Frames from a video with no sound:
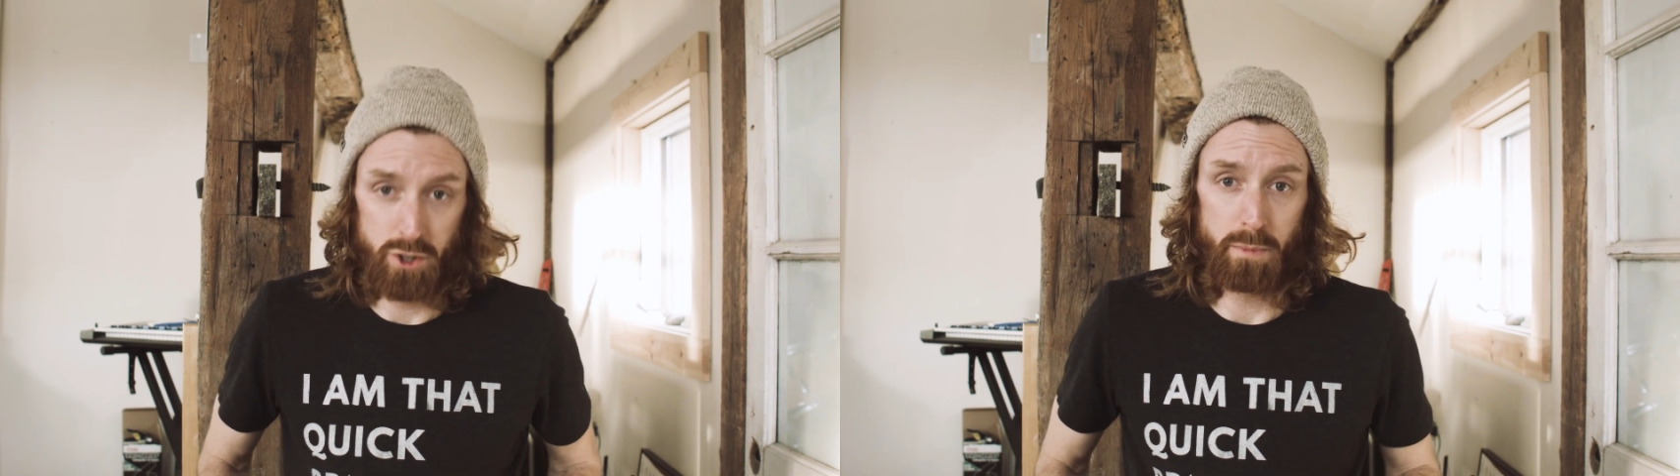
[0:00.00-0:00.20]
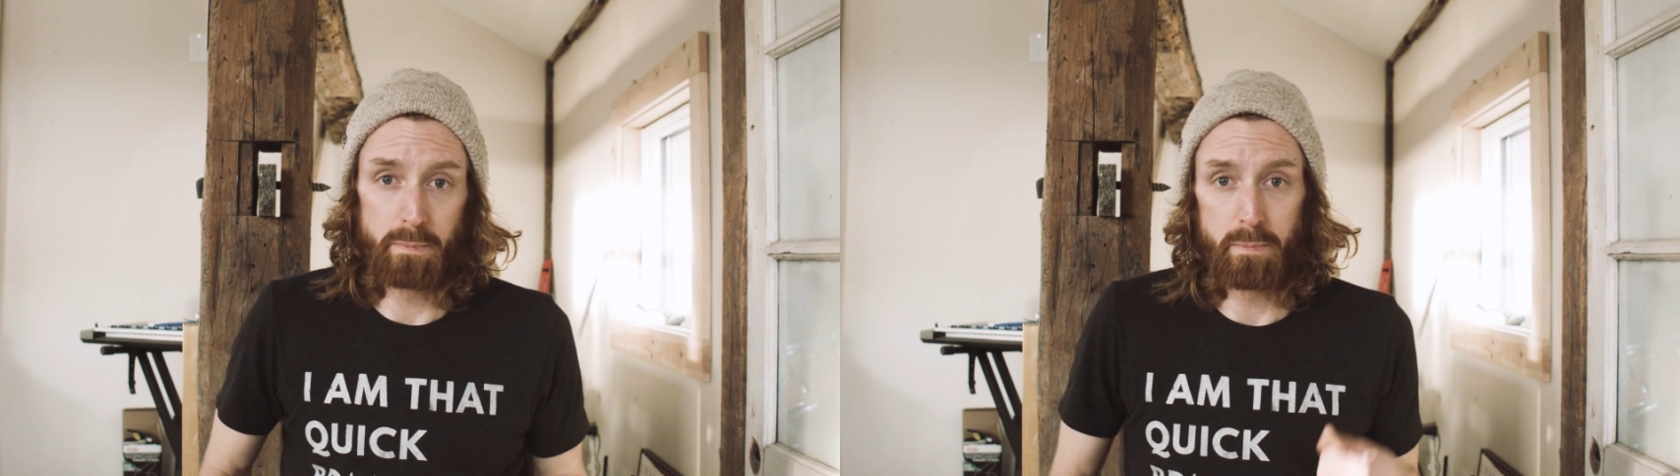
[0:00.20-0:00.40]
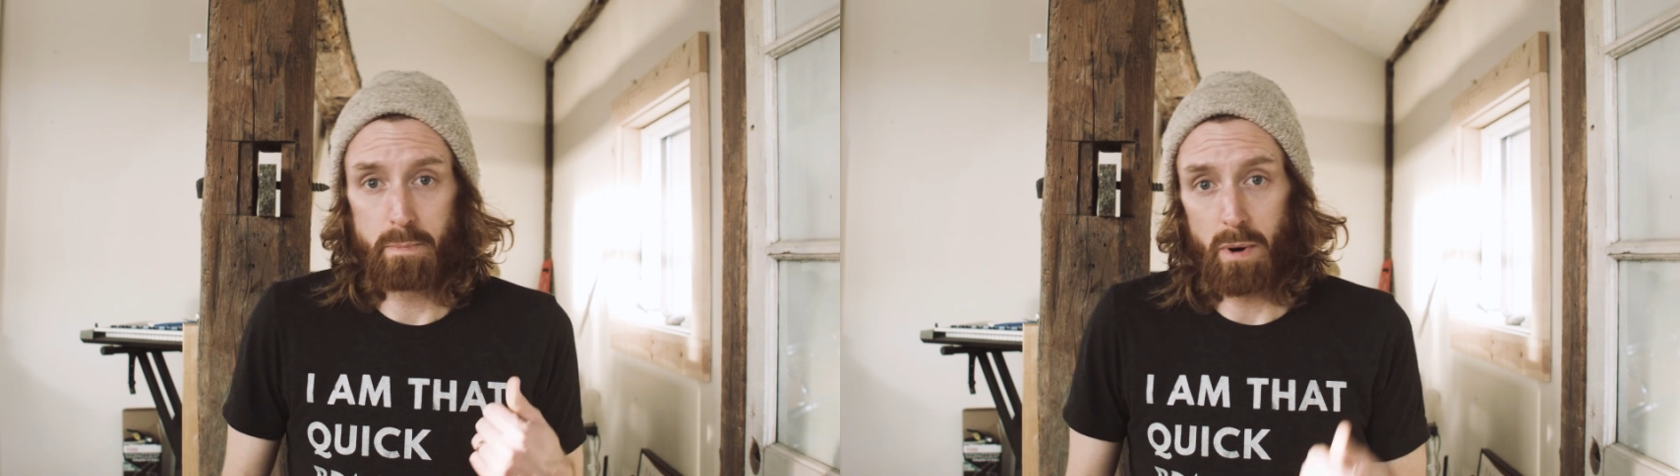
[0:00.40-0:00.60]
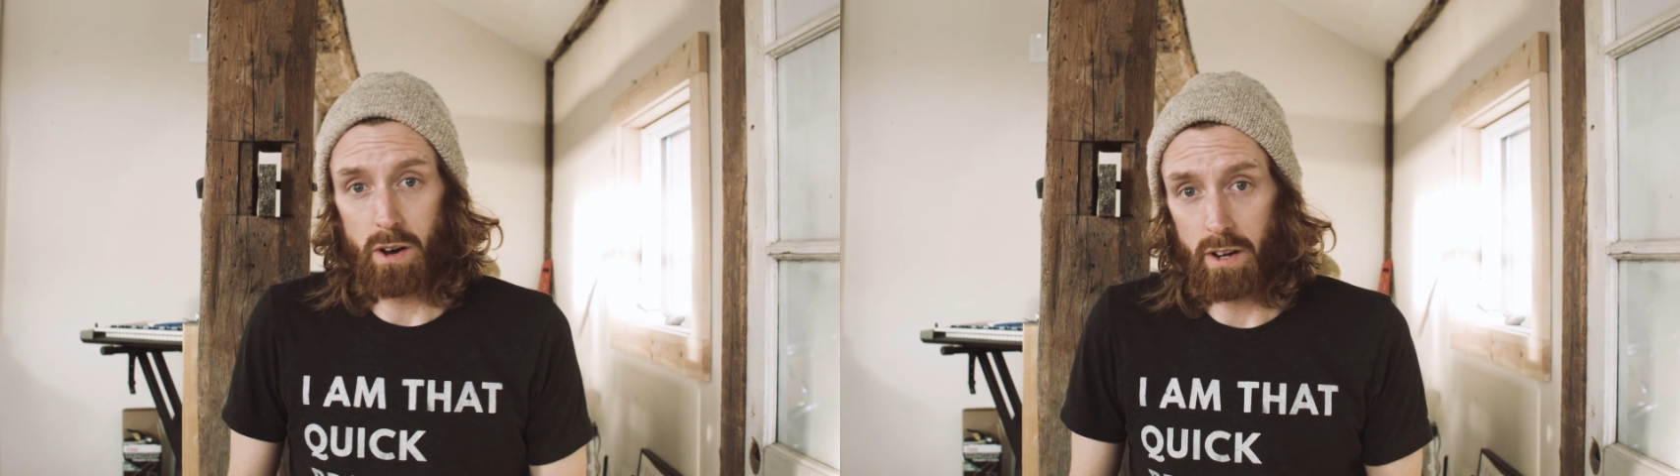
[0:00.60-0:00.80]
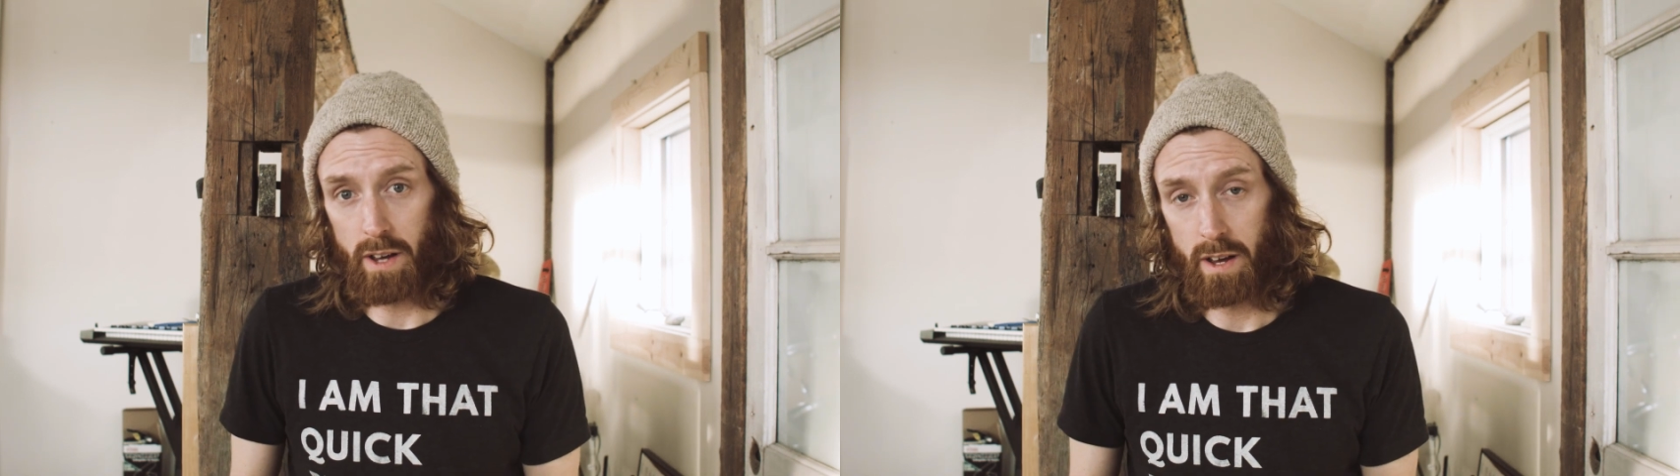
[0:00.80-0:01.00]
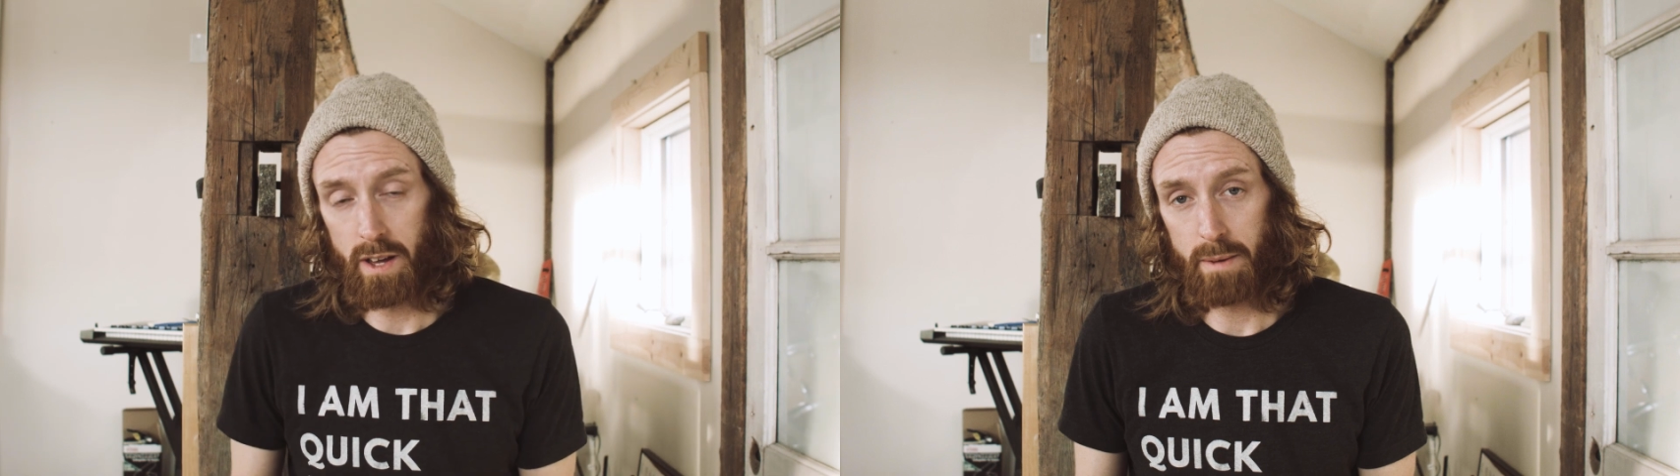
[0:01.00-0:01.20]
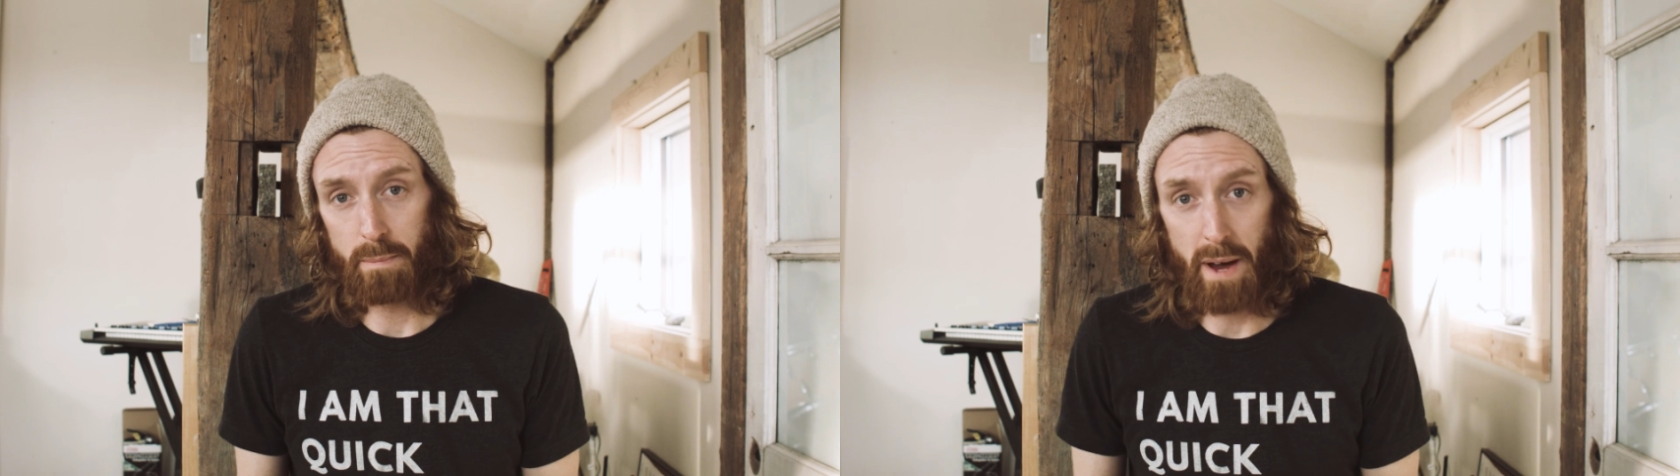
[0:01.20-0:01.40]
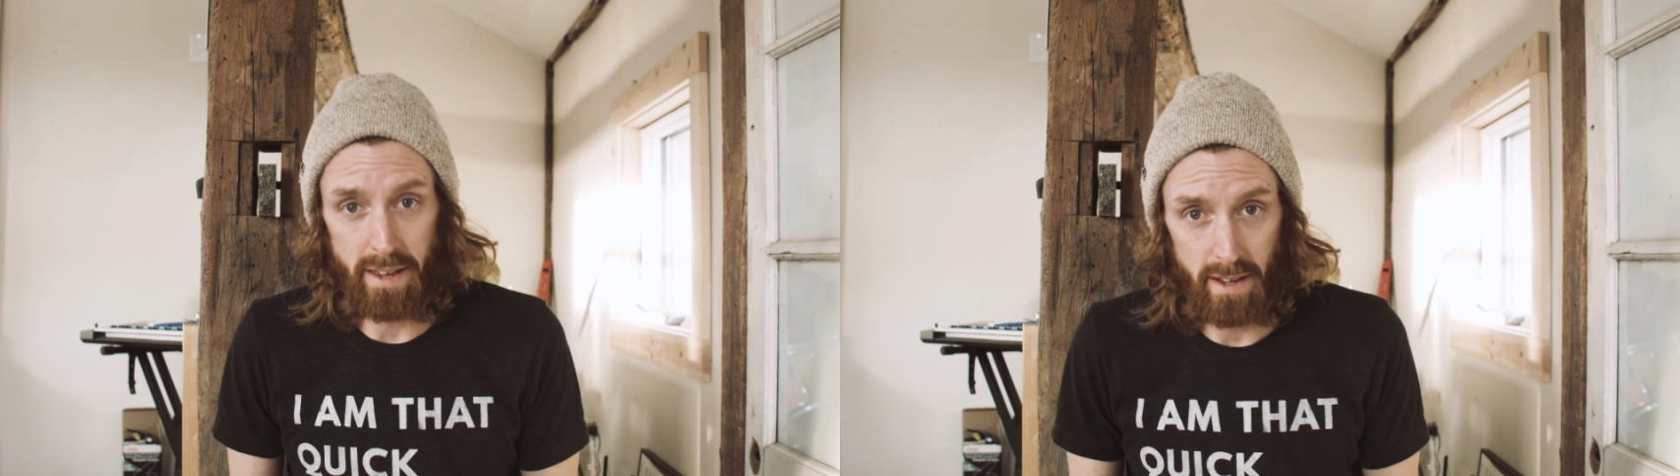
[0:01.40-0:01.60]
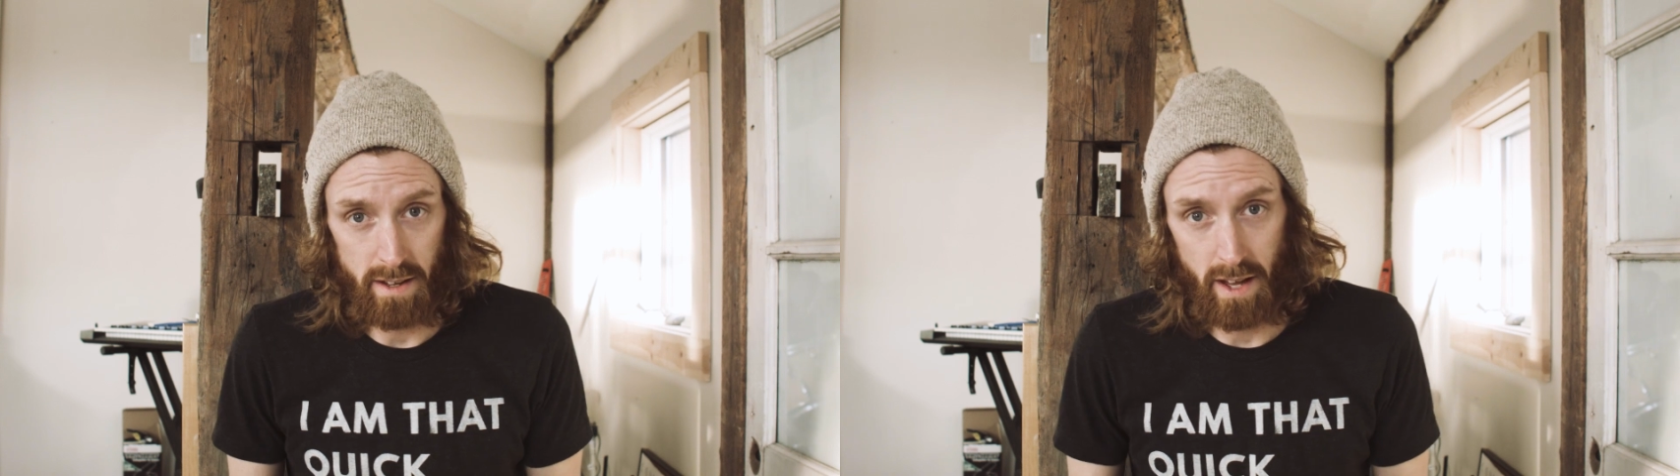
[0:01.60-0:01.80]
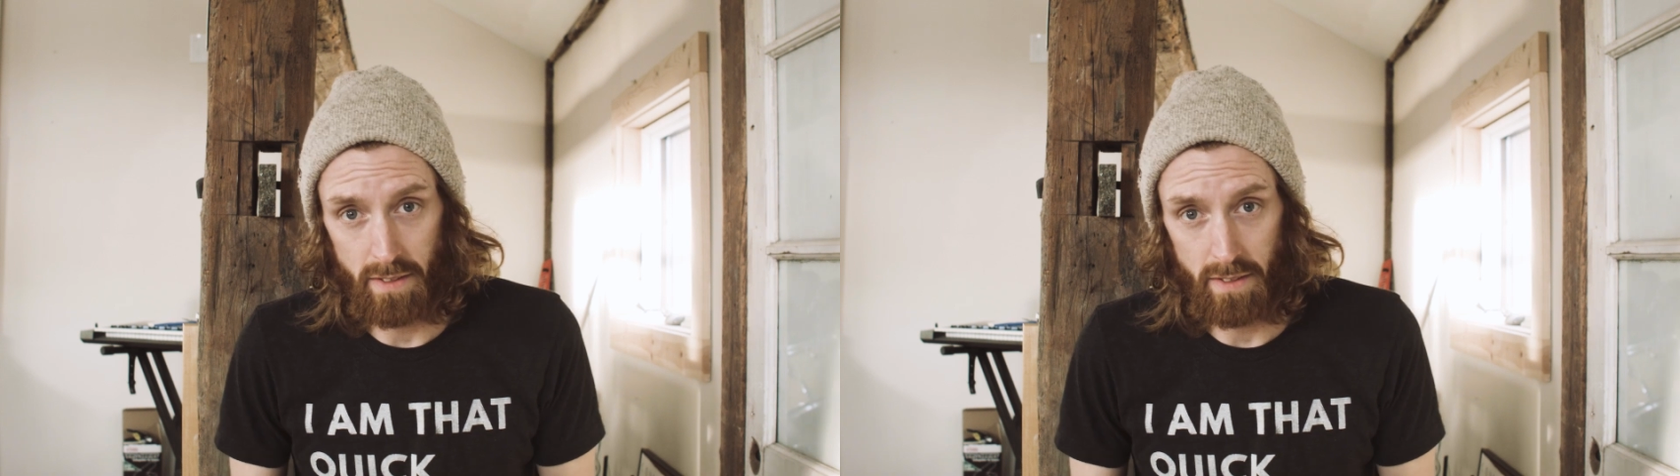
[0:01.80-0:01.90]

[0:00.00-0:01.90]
you should bug Micah